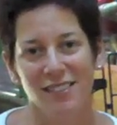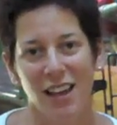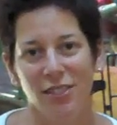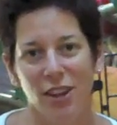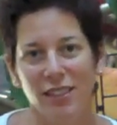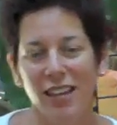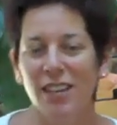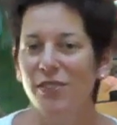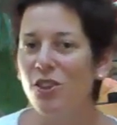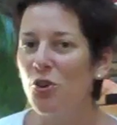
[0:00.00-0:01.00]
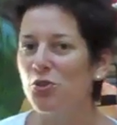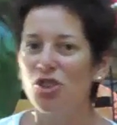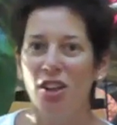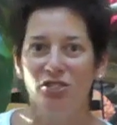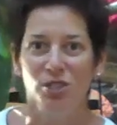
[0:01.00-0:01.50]
I thought that even though it's
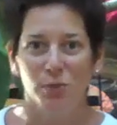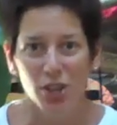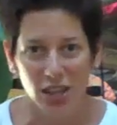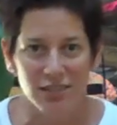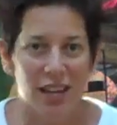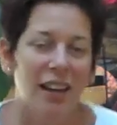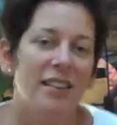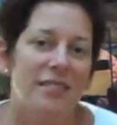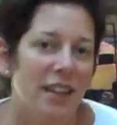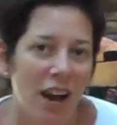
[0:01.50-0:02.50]
chocolate chip cookies, like I said,